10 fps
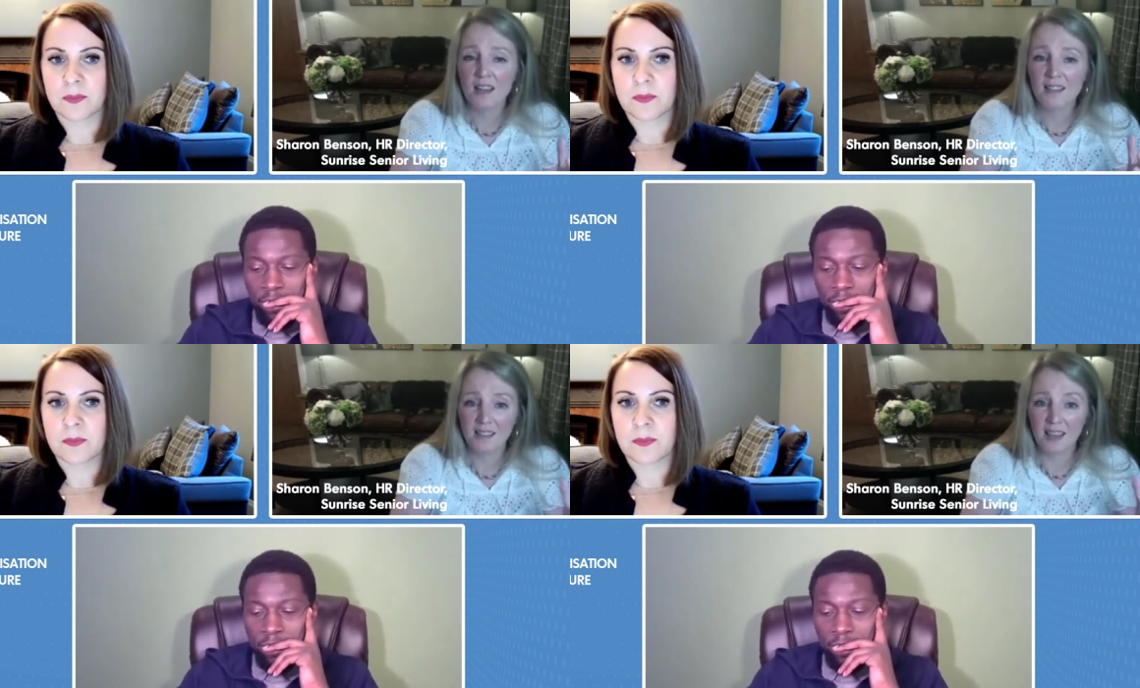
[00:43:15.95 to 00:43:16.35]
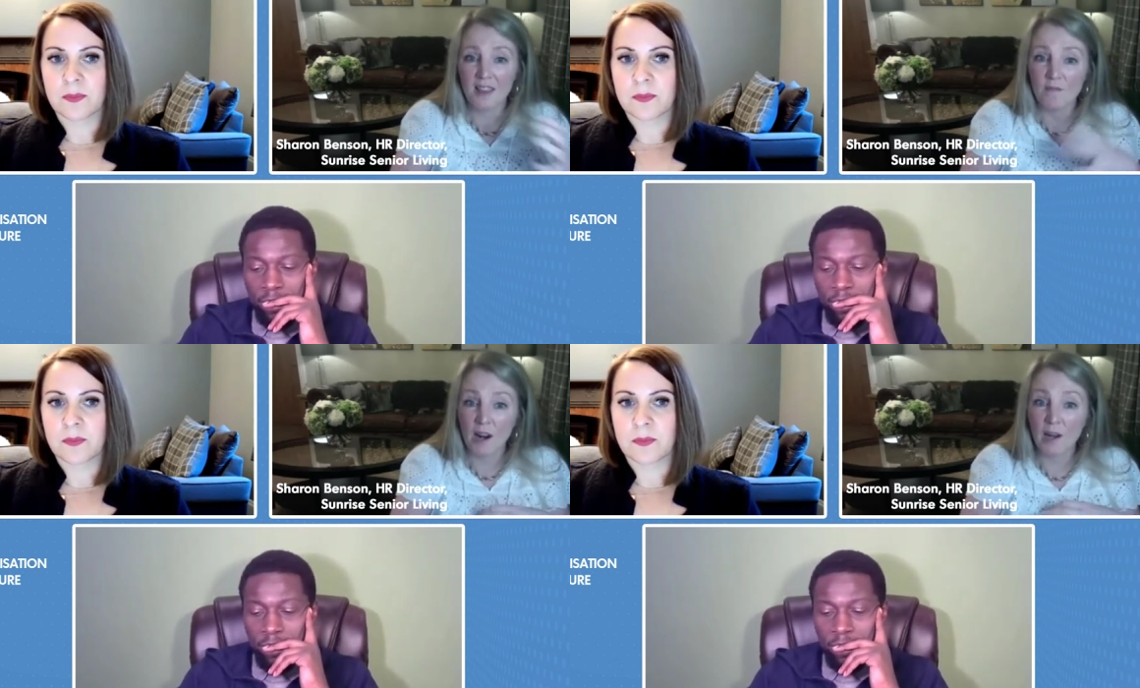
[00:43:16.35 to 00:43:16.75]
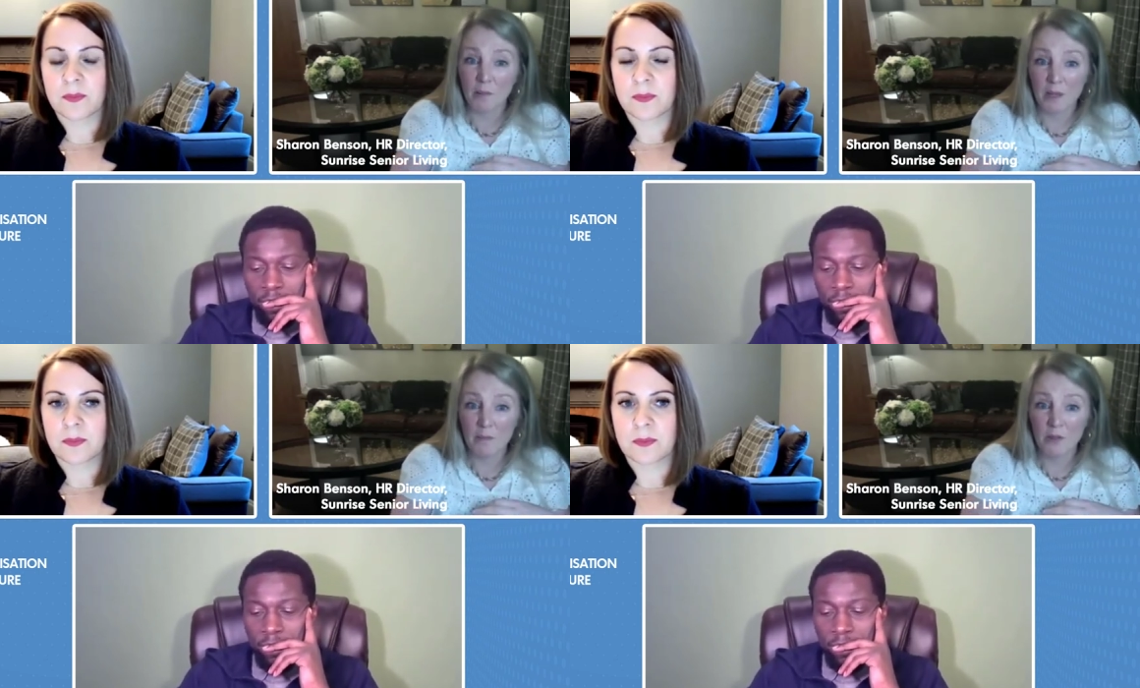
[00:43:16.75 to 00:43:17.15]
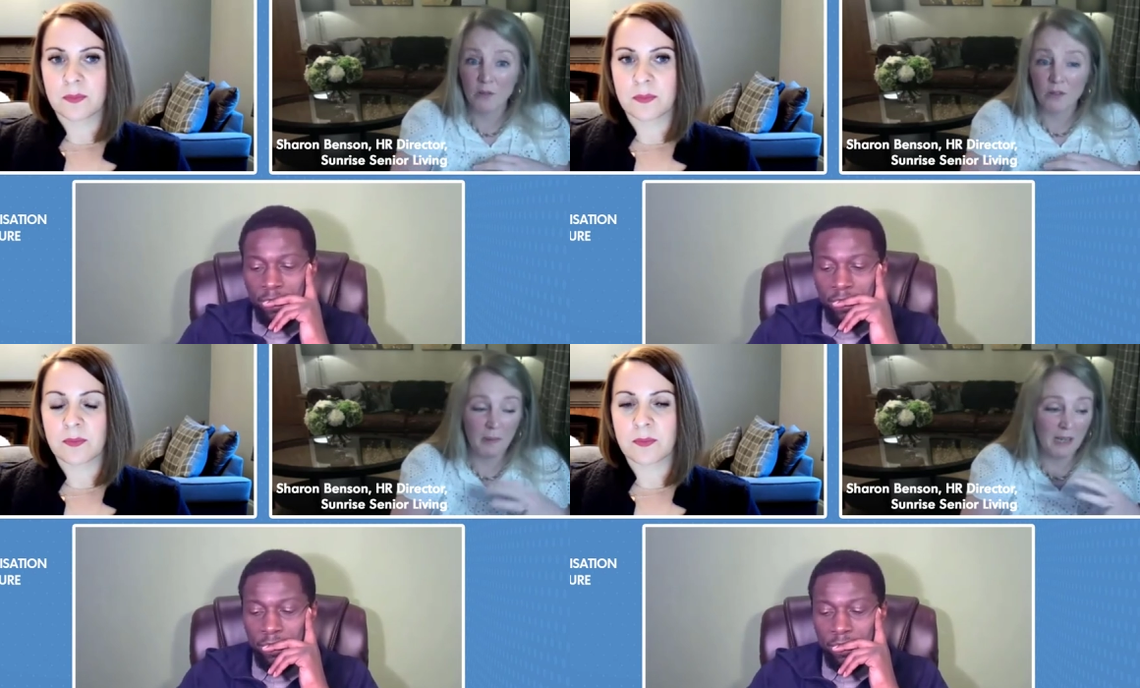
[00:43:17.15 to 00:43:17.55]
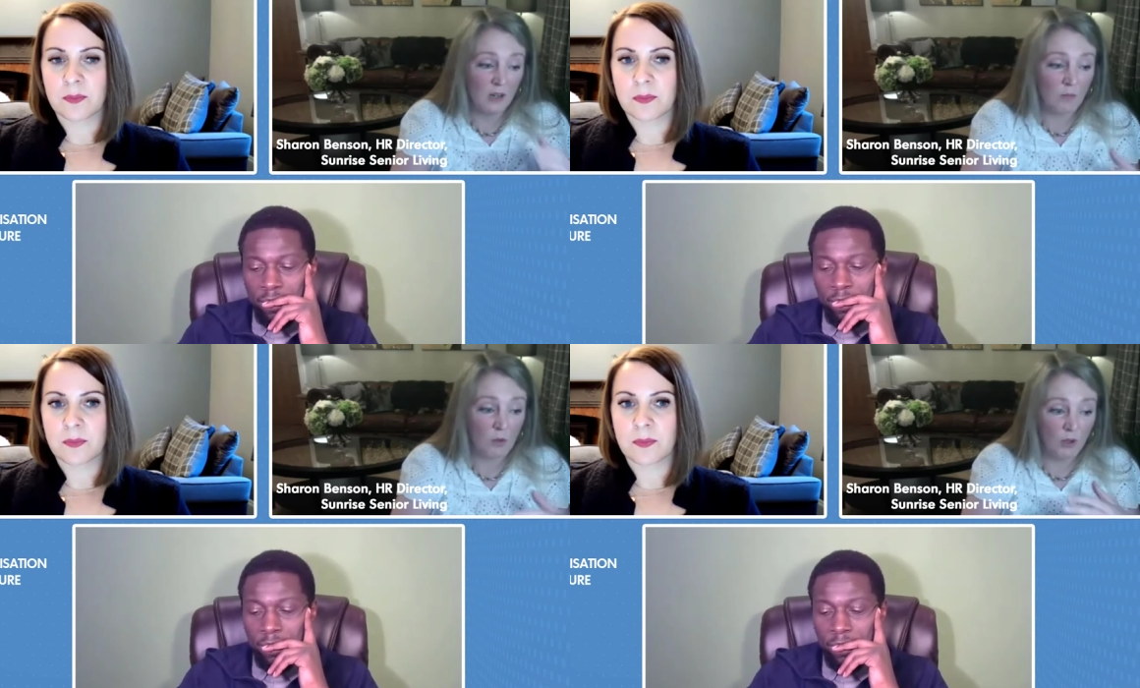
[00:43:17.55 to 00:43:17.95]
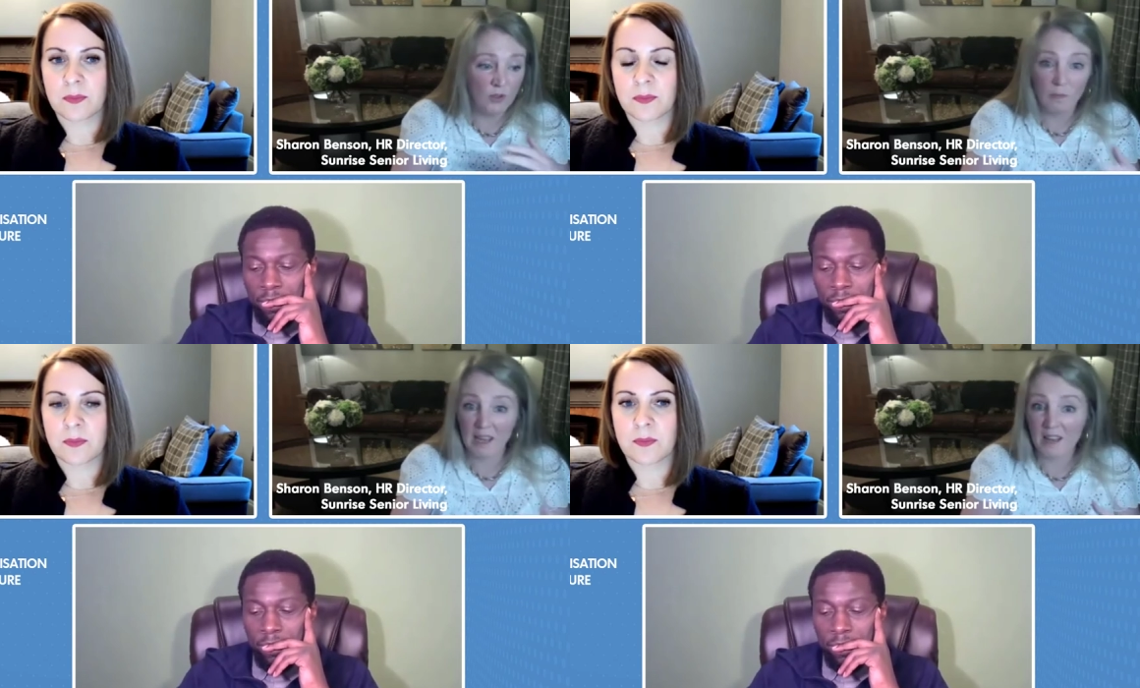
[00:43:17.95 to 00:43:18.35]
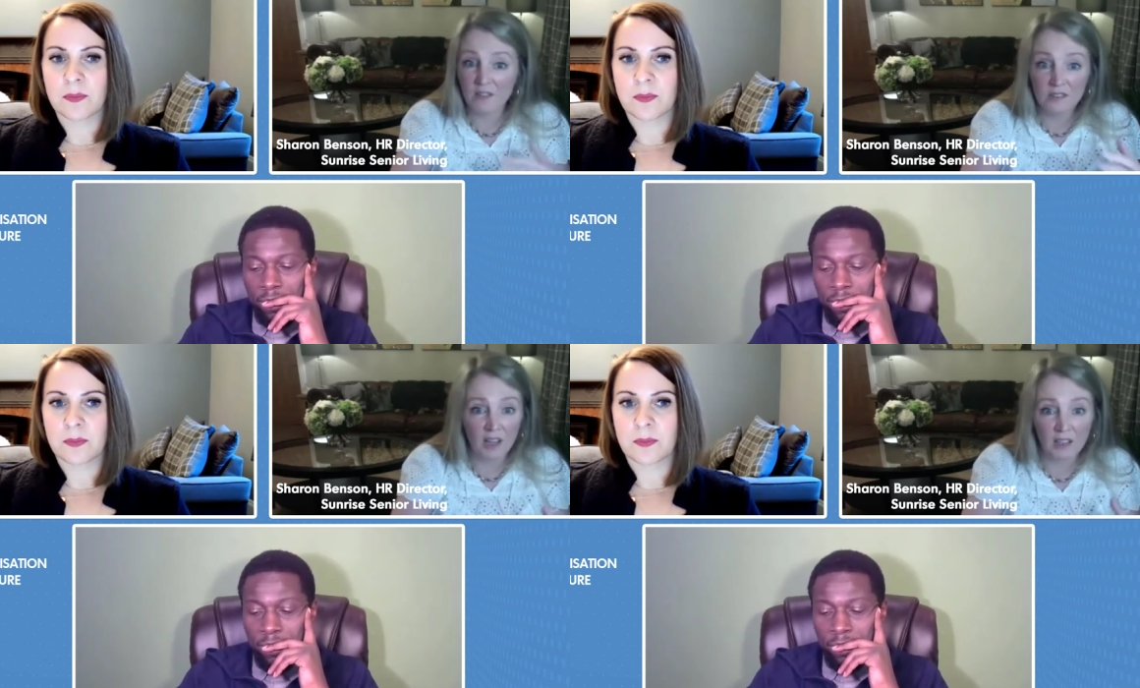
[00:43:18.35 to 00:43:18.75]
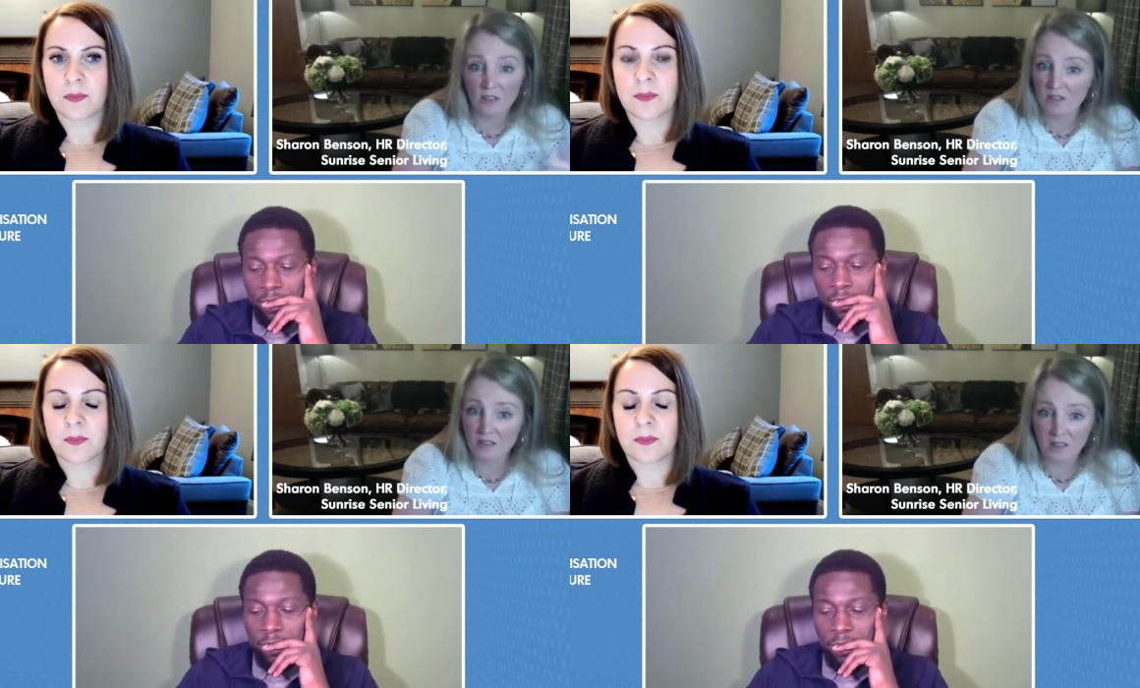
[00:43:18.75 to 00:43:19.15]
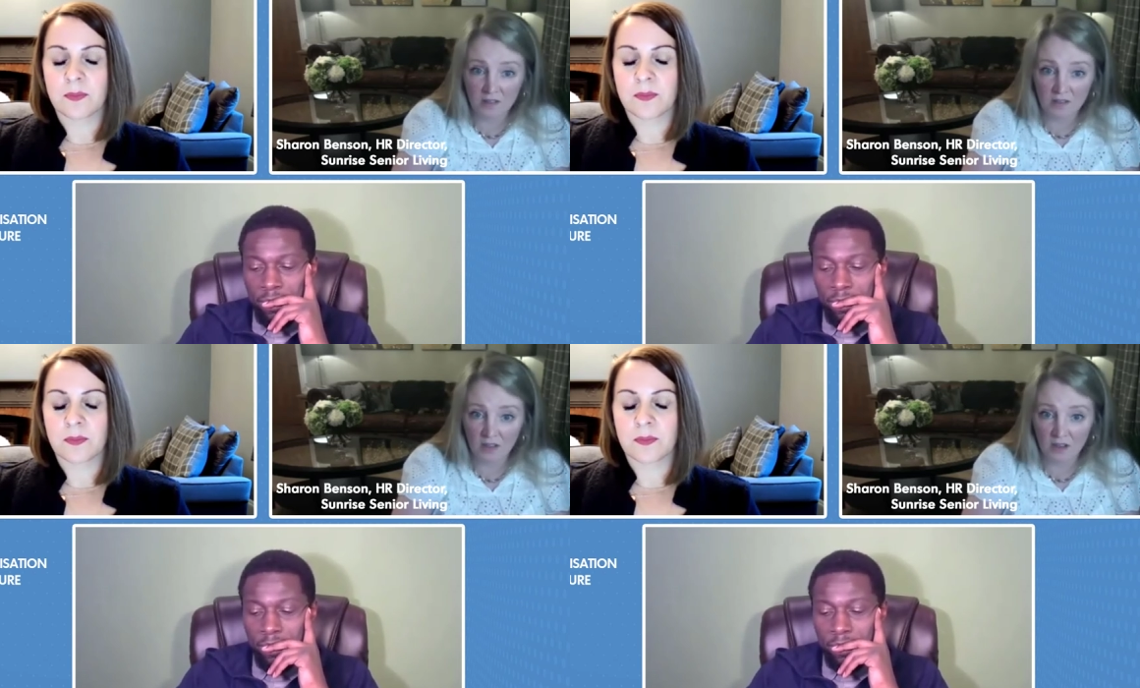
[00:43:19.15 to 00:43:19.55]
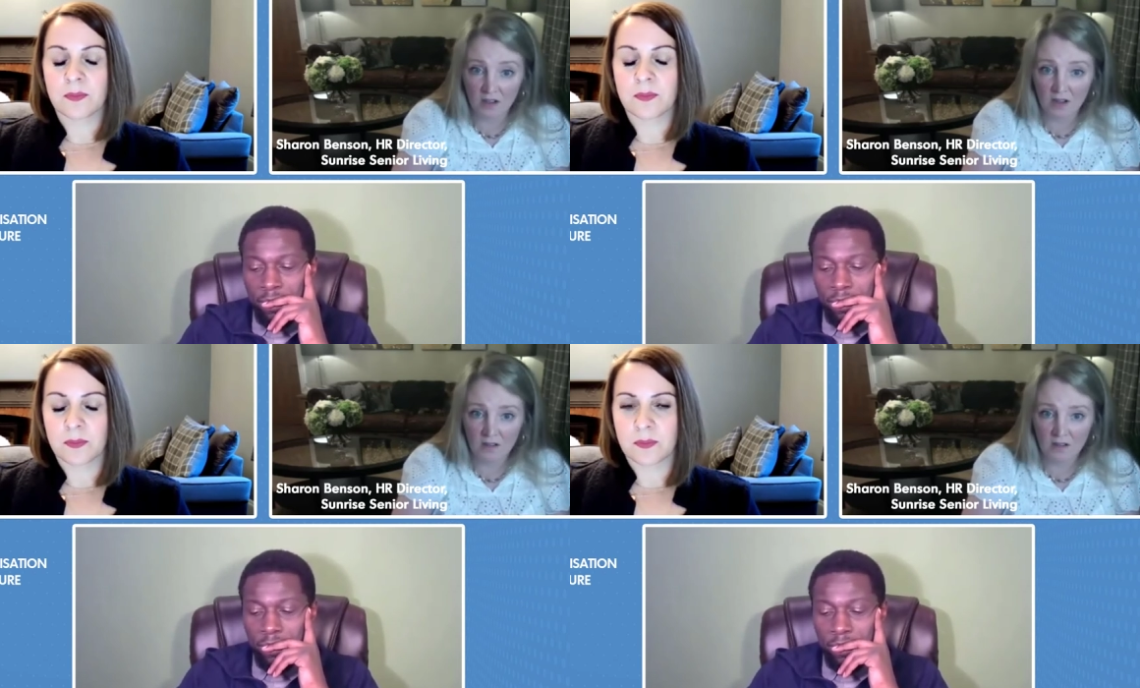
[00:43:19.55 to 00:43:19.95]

Speaker 1: to get the right people, depending on what those behaviors, values, and skill set are.